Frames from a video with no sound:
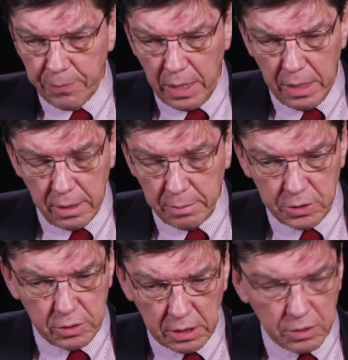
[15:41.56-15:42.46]
and I'm
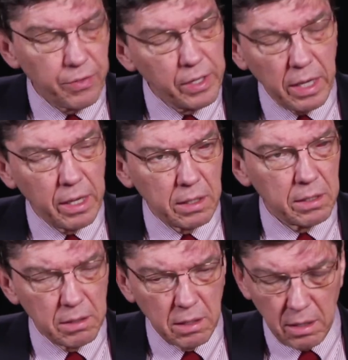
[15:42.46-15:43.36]
6'8"
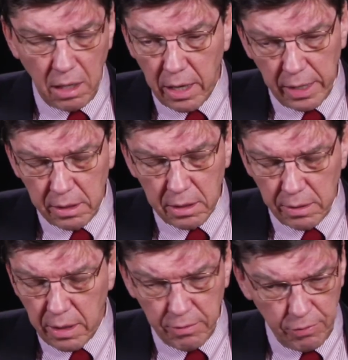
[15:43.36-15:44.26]
height,
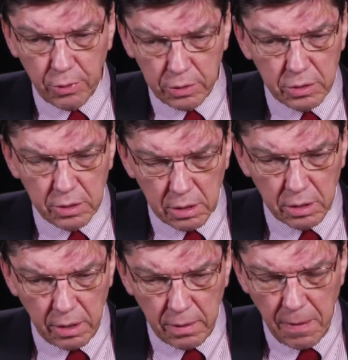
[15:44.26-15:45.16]

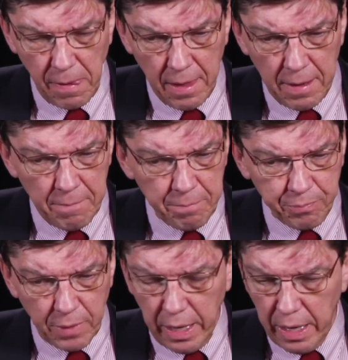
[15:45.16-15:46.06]
unfortunately.
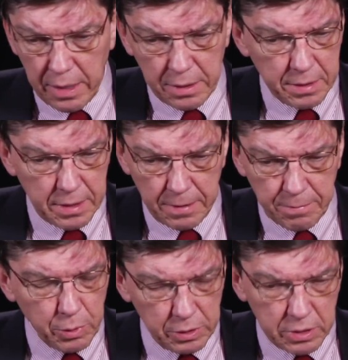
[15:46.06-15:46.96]
And
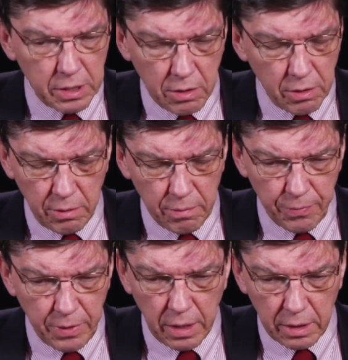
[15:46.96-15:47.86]
we sent our
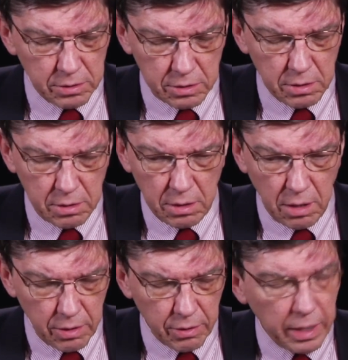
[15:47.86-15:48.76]
youngest
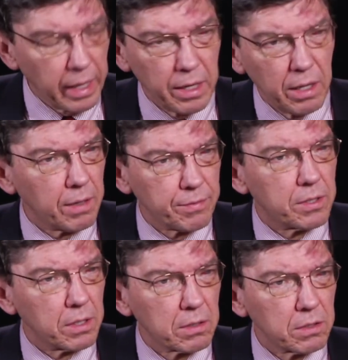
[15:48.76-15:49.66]
daughter, Katie, off
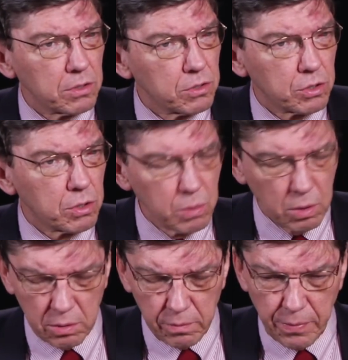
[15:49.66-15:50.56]
to
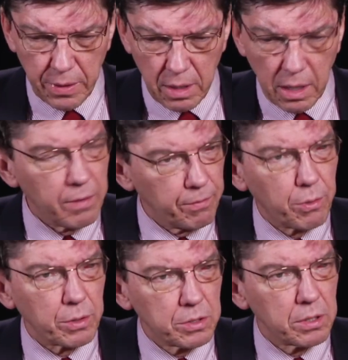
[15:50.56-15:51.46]
school,
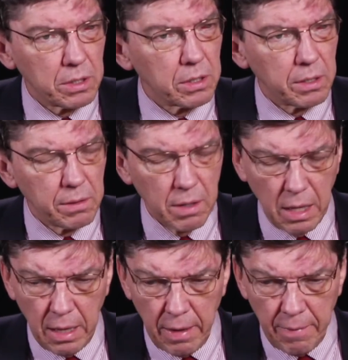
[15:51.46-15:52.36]
unfortunately.
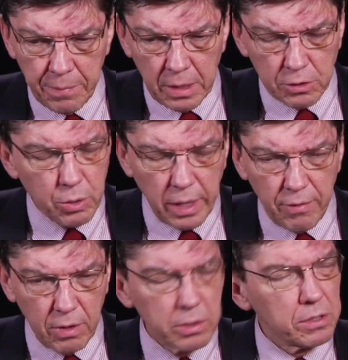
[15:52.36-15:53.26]
So I
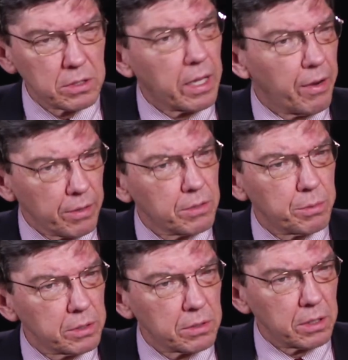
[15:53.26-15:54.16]
have all these
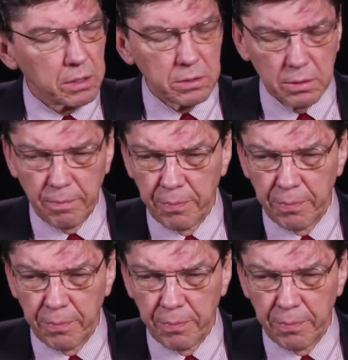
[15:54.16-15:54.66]
characteristics.